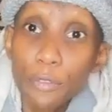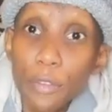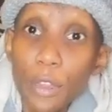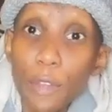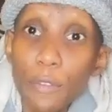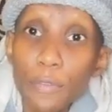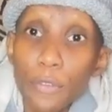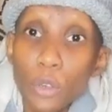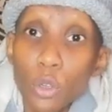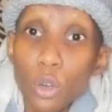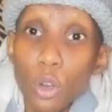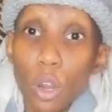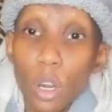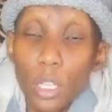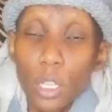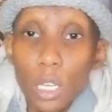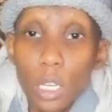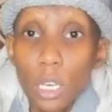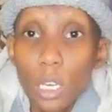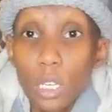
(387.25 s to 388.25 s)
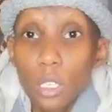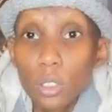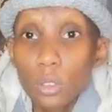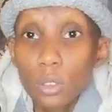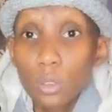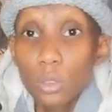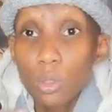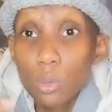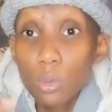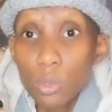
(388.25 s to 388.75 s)
if you're
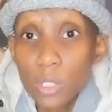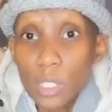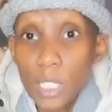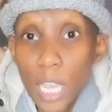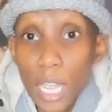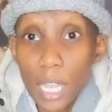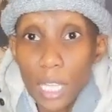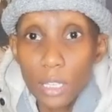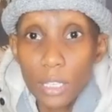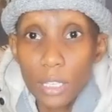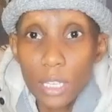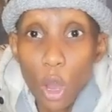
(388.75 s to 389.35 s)
gonna use